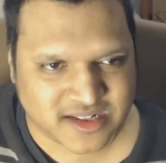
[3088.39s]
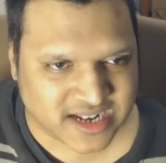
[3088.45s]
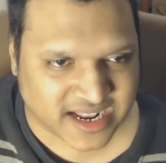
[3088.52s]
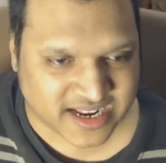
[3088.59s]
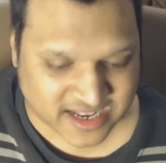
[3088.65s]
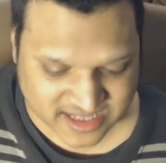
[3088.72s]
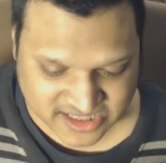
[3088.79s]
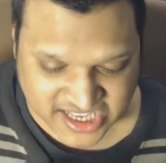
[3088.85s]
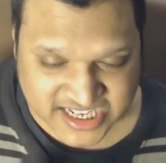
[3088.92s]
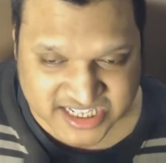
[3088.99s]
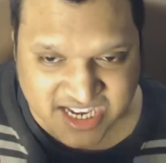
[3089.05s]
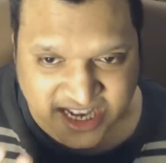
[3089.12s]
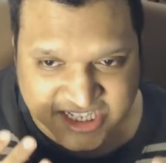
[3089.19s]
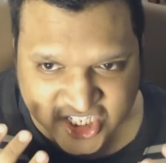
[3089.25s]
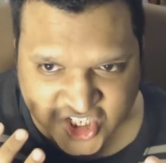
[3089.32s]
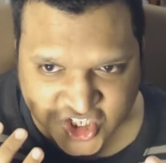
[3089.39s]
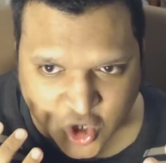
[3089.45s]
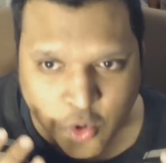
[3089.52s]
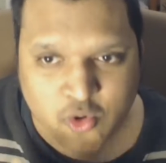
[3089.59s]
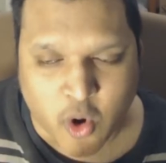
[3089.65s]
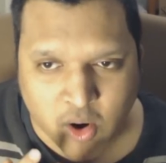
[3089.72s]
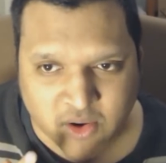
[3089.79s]
Like, these guys are
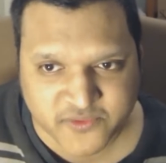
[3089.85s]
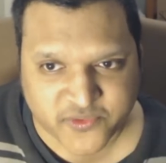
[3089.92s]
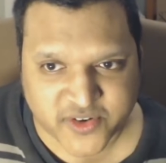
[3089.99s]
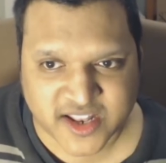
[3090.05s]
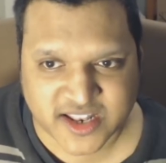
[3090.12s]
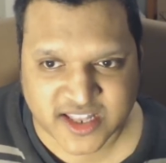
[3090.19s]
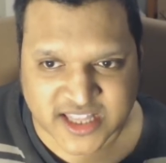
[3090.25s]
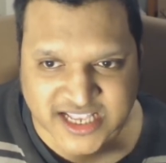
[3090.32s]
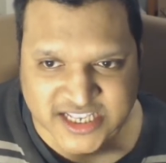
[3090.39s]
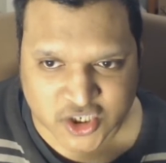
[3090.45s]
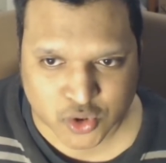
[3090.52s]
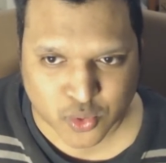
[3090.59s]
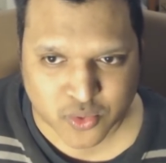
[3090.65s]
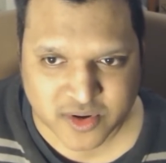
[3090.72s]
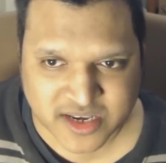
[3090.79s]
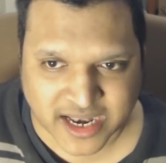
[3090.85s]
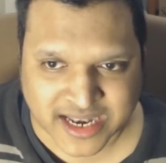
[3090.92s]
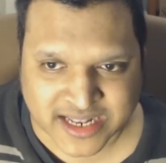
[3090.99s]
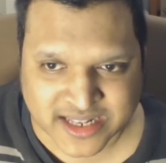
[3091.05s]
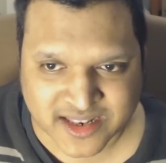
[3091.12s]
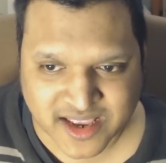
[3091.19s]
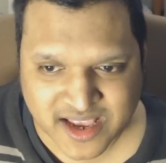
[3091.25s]
so confident in their
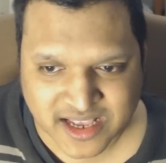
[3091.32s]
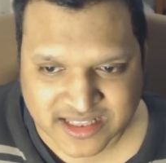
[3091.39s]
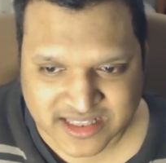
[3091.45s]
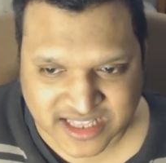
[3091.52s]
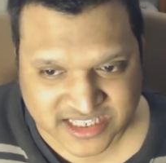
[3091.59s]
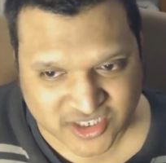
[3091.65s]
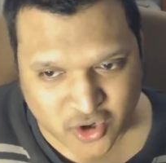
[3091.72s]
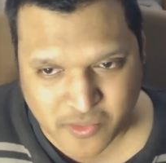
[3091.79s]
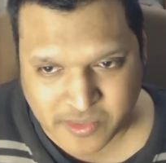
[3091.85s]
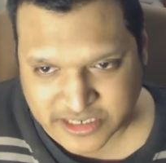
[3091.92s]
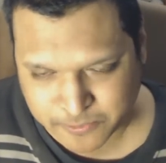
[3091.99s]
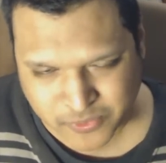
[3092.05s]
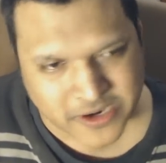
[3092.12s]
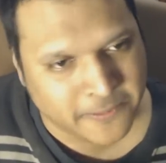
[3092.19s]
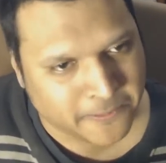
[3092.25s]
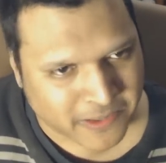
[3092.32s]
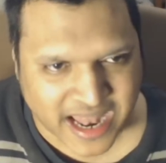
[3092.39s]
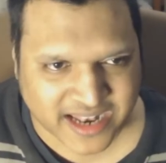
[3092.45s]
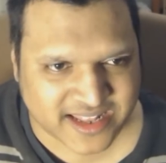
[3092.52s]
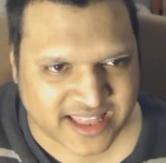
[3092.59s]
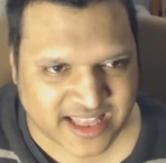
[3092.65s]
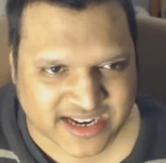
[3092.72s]
storytelling. There's so much
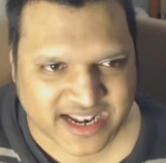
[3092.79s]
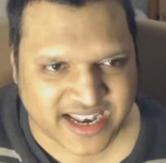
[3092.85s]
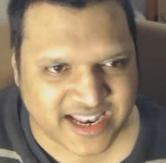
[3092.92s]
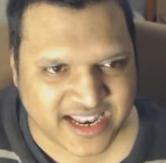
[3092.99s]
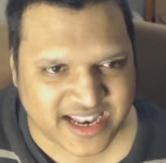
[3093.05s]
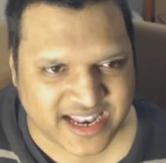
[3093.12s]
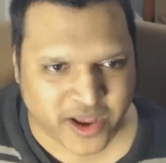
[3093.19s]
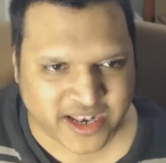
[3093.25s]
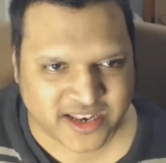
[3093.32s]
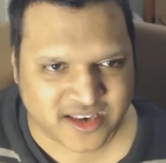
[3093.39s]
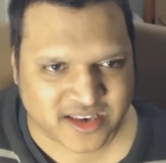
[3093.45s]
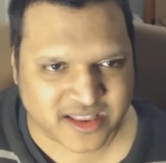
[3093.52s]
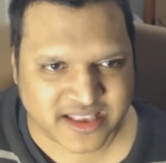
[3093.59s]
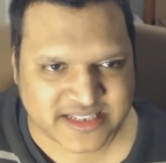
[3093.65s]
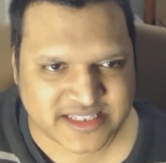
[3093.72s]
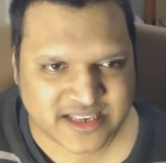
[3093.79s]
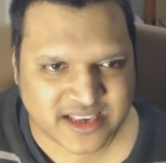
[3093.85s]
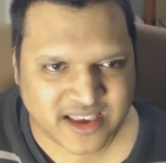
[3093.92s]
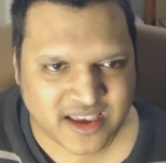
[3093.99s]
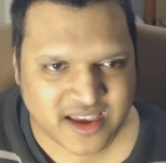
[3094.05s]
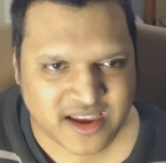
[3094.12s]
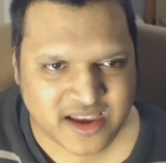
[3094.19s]
pre-planning that clearly went into this.
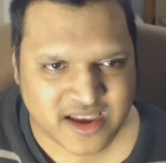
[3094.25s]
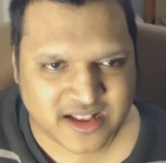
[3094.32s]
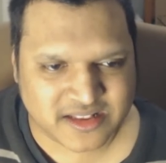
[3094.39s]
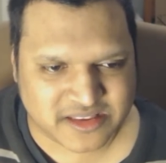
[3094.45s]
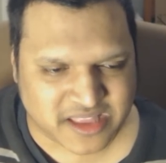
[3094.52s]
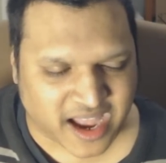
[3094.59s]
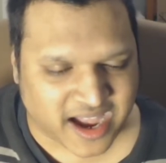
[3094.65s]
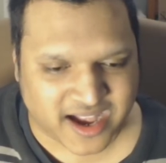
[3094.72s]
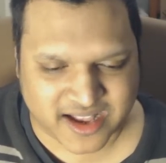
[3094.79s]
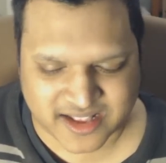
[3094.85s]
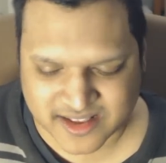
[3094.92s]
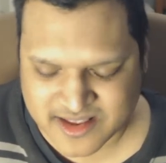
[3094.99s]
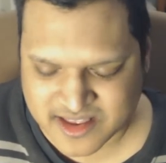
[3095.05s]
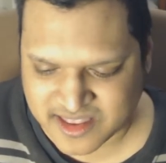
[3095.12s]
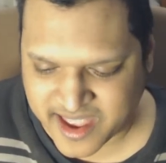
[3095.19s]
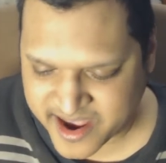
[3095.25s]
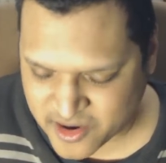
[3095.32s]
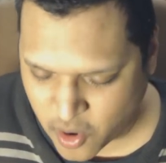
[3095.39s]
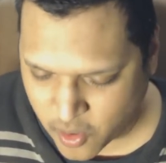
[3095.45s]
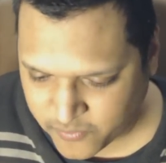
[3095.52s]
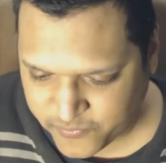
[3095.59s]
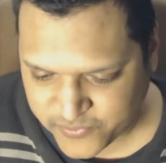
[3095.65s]
That they're
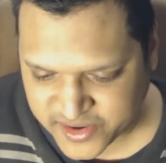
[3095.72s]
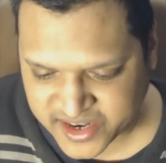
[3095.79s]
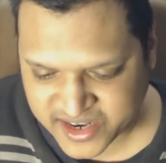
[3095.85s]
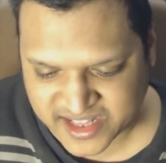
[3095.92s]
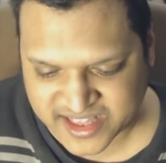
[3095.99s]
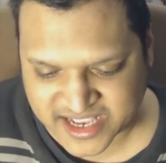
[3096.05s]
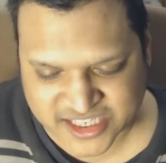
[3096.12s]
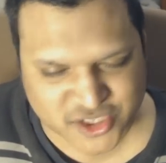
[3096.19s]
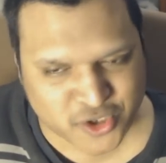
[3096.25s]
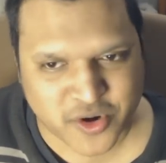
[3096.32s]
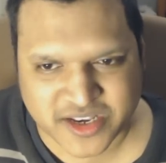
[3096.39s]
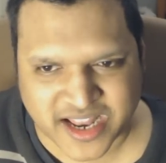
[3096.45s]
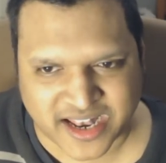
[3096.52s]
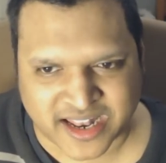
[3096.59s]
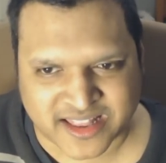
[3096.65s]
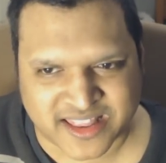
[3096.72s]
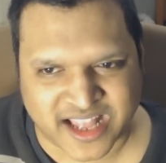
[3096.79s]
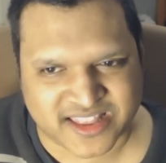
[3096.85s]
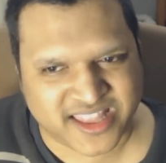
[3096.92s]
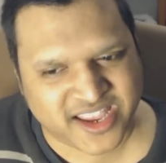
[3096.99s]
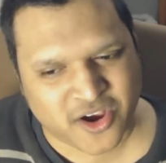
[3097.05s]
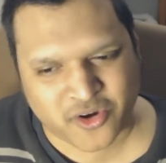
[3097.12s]
confident in their storytelling.
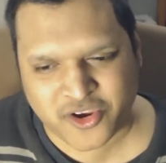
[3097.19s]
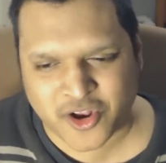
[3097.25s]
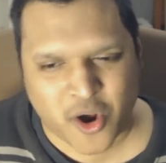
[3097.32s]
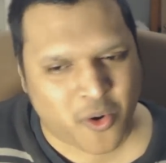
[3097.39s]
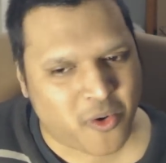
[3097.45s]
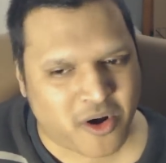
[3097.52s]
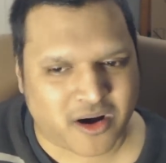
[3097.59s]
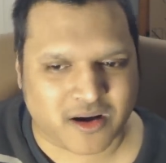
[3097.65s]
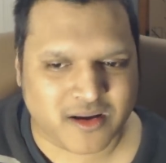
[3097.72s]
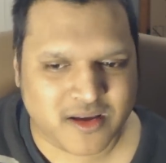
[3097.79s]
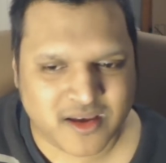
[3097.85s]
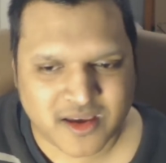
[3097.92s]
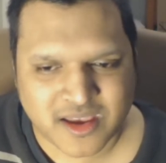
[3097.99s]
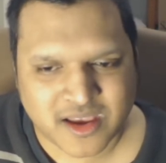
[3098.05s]
That they go, you know